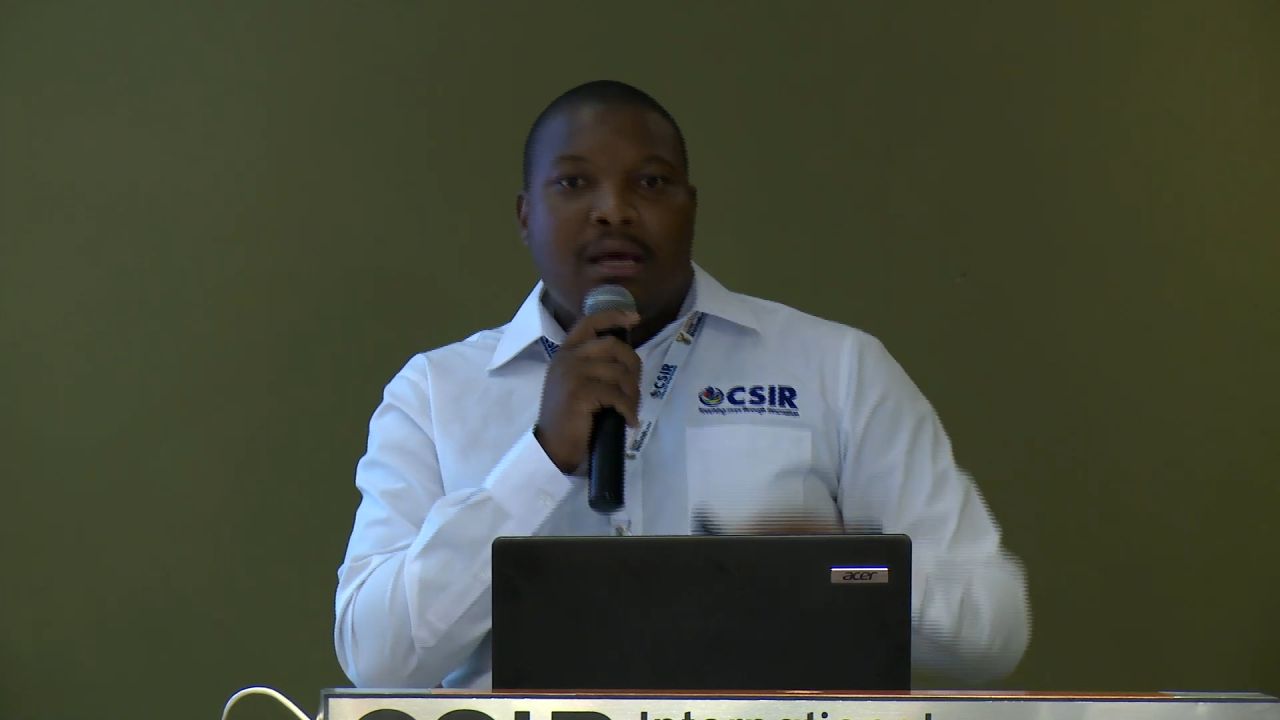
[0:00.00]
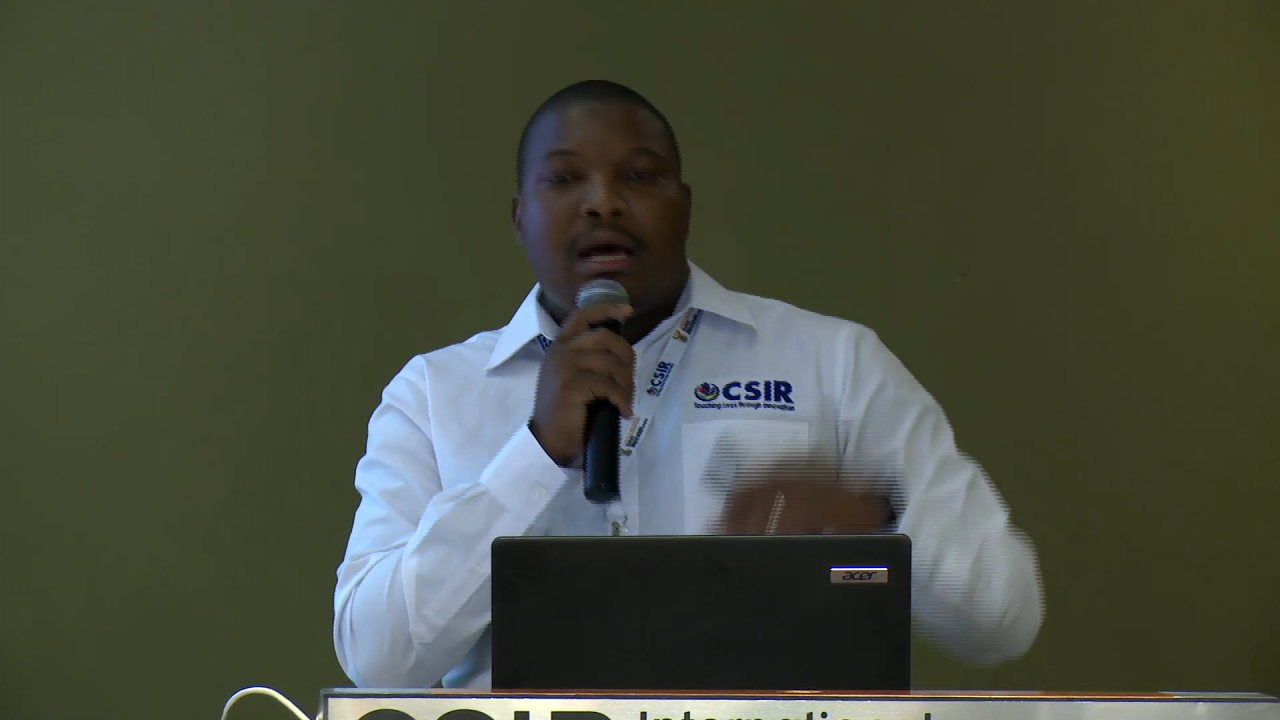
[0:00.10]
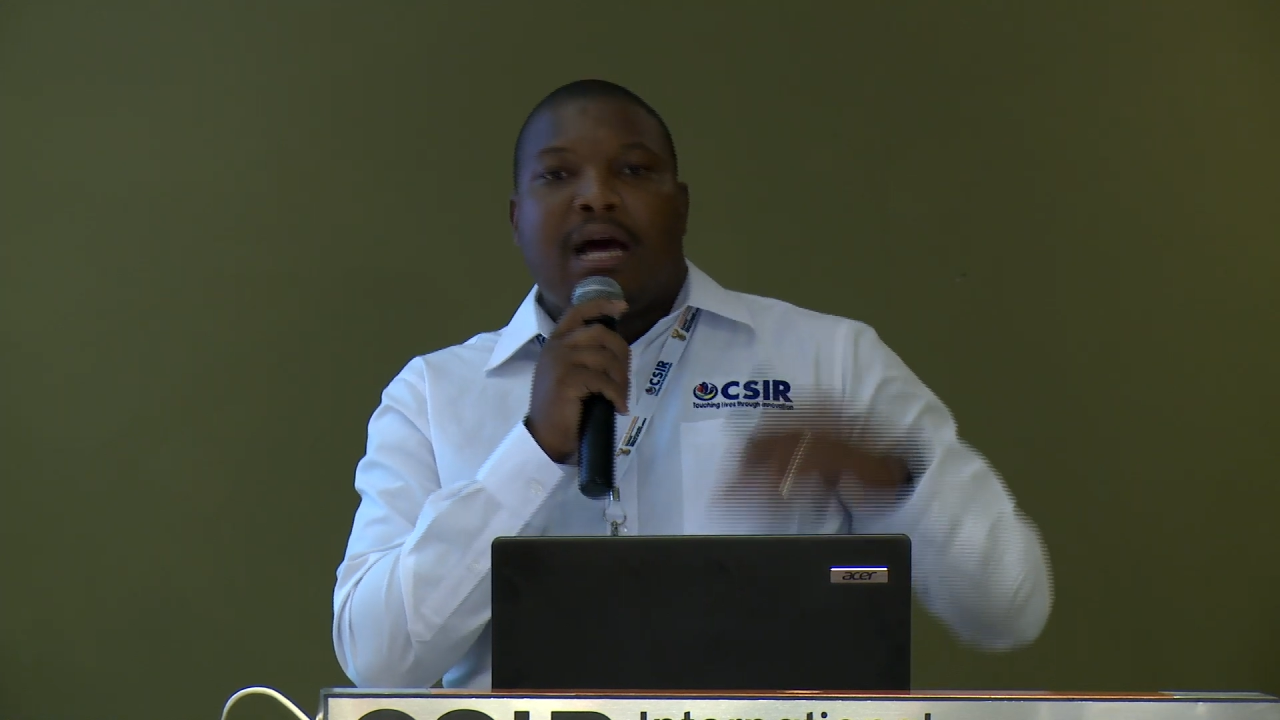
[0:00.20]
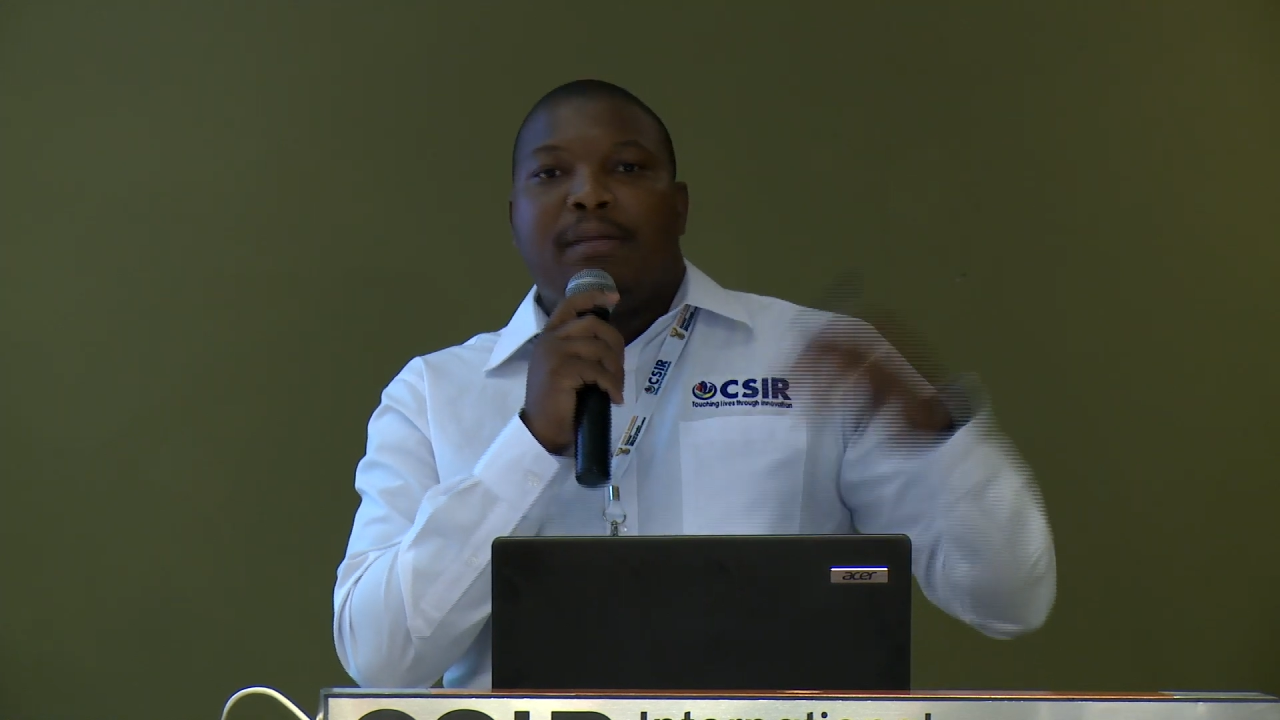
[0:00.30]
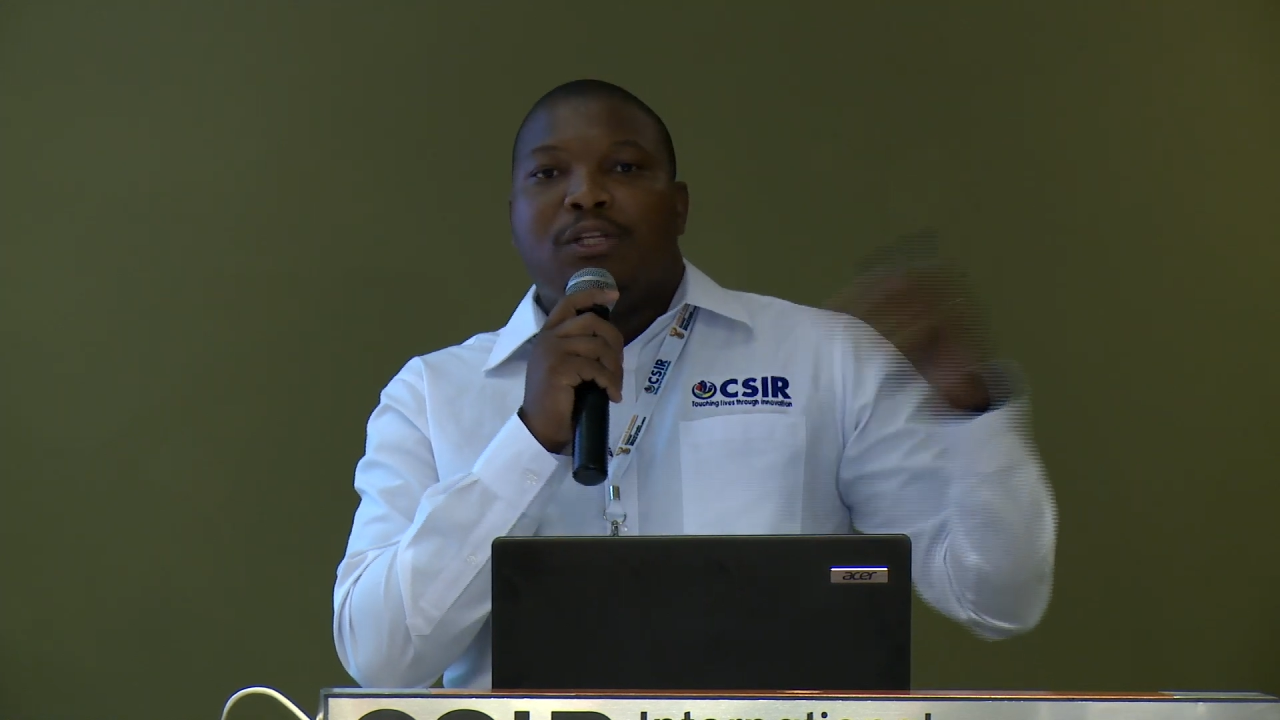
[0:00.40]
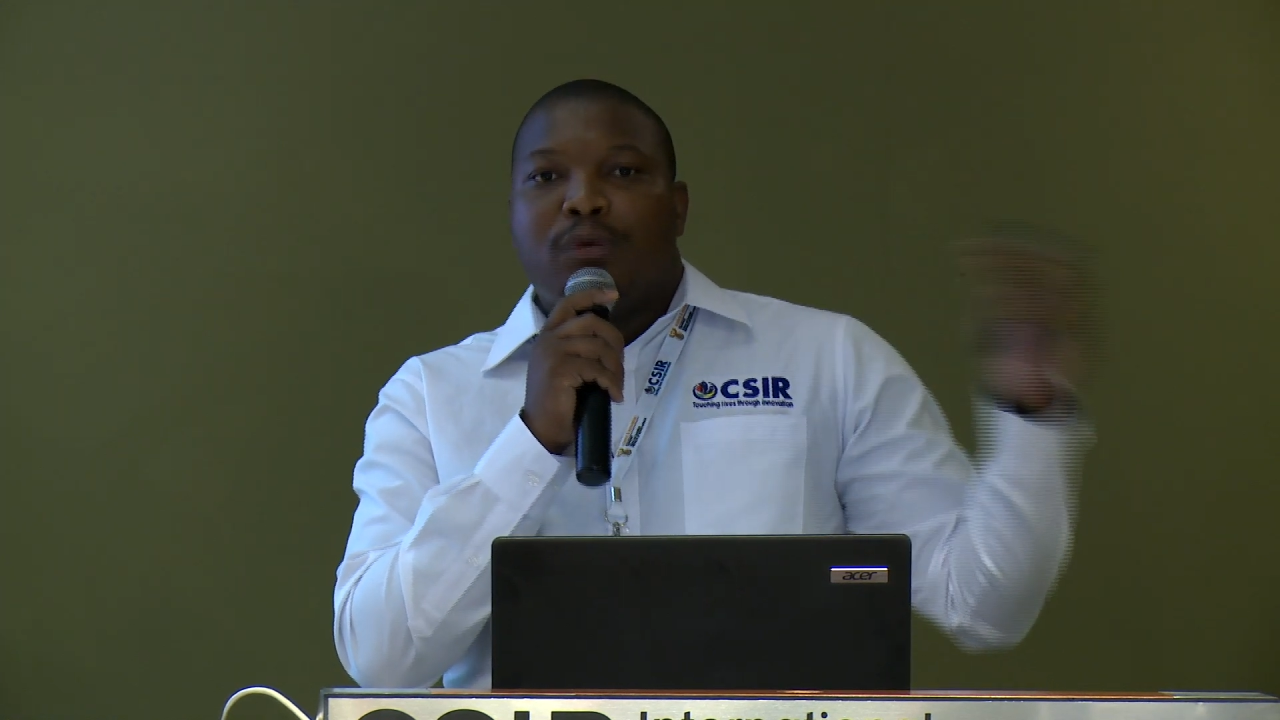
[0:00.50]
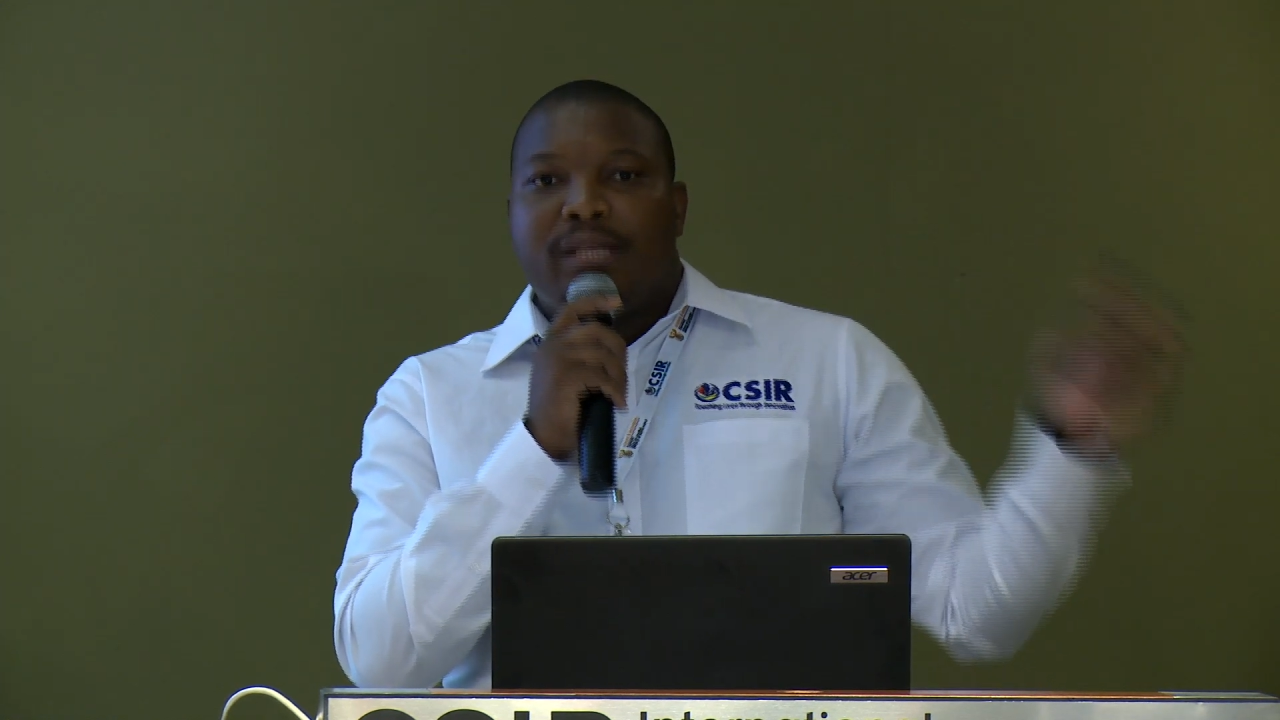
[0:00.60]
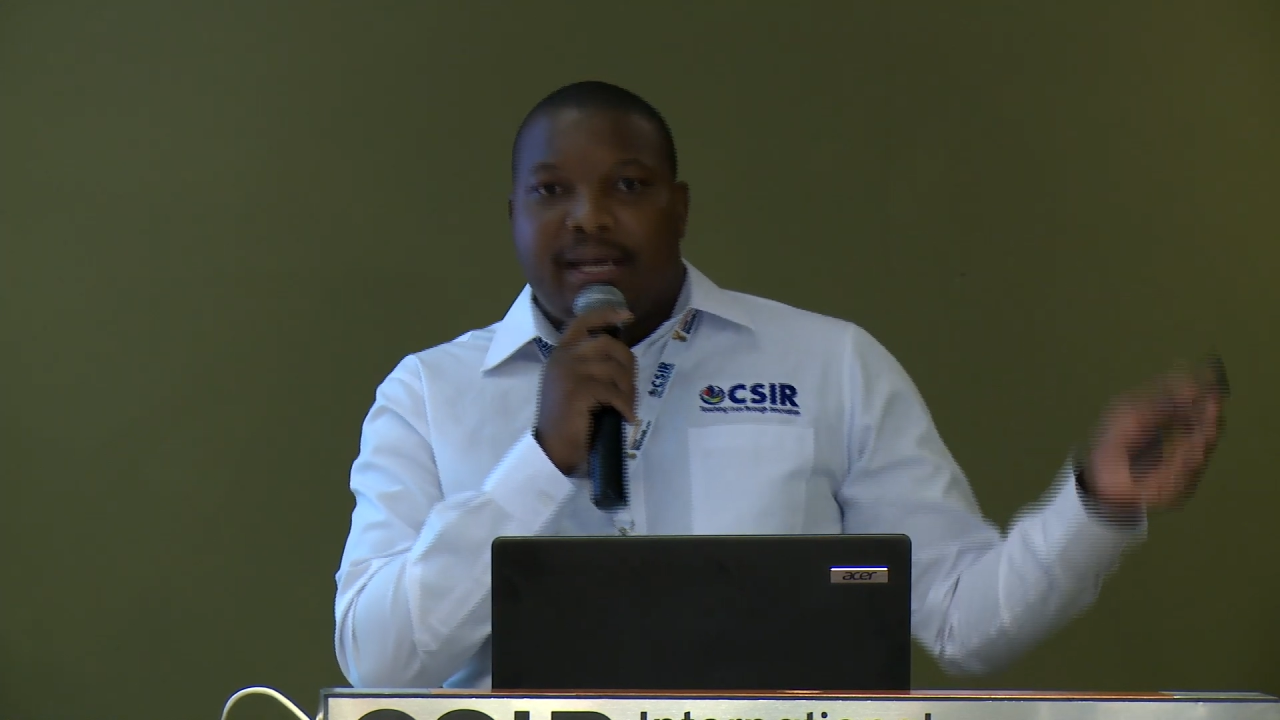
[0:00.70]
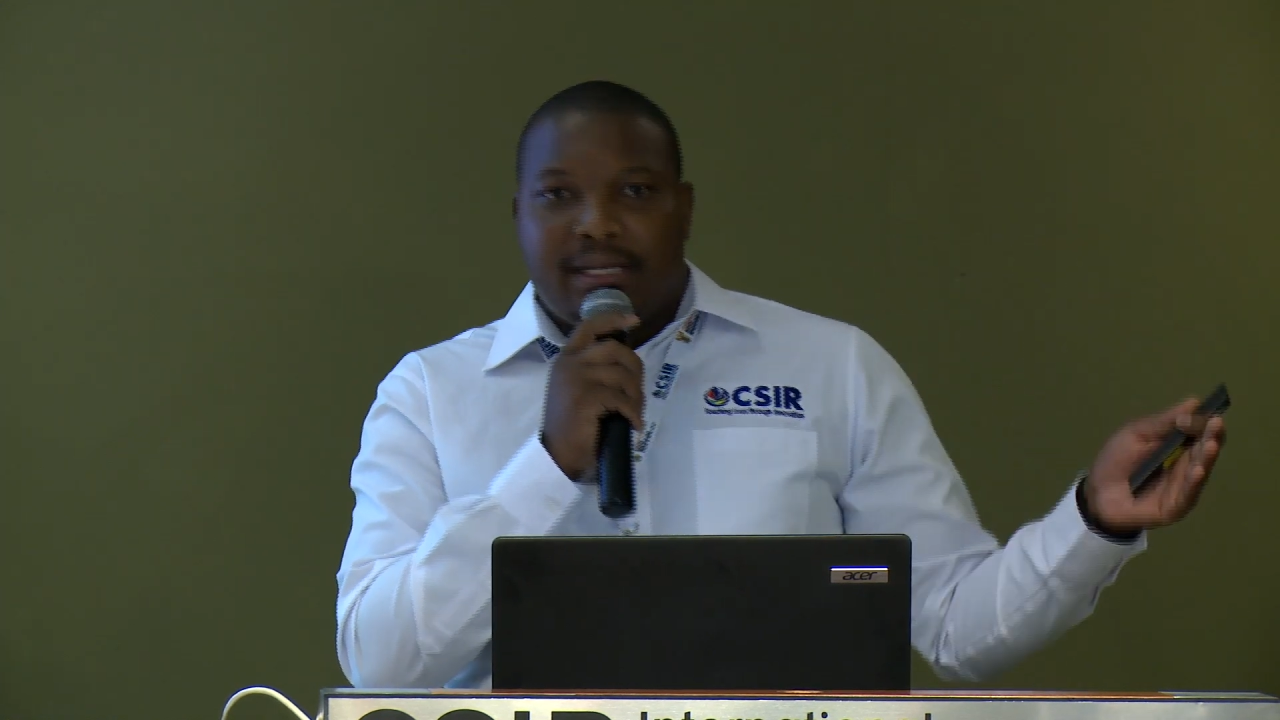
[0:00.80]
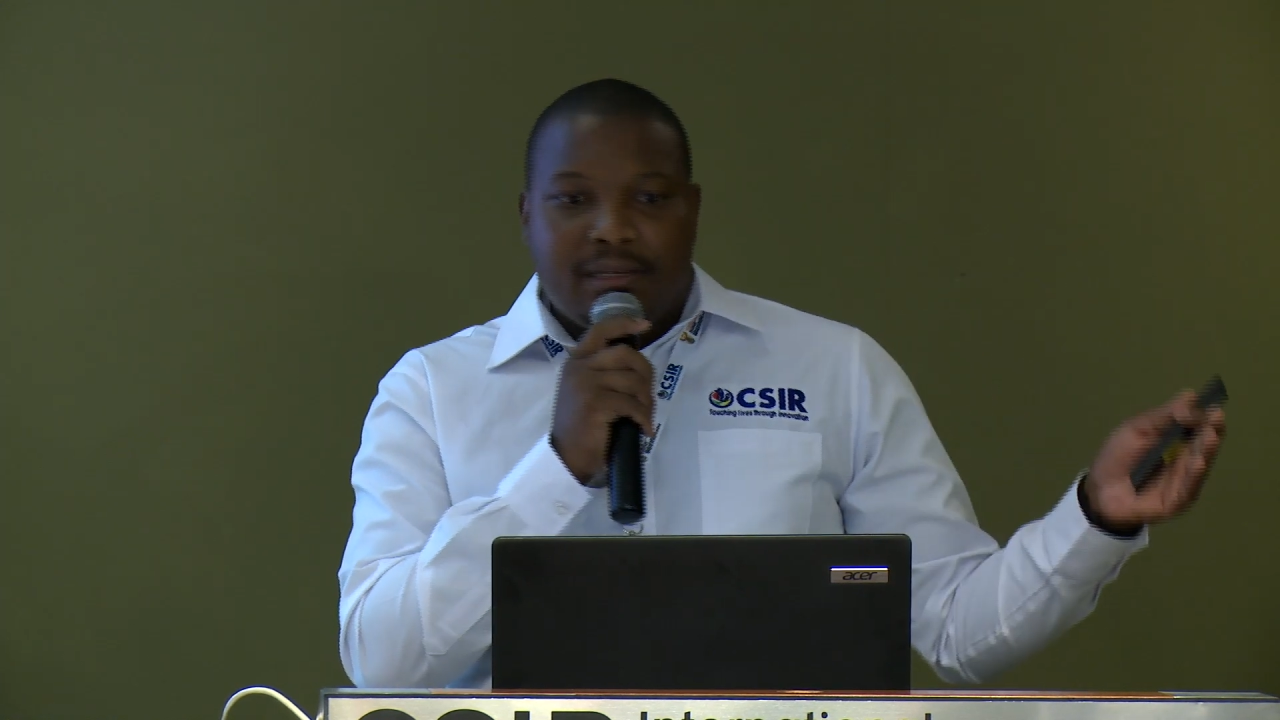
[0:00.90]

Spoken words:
in 2018,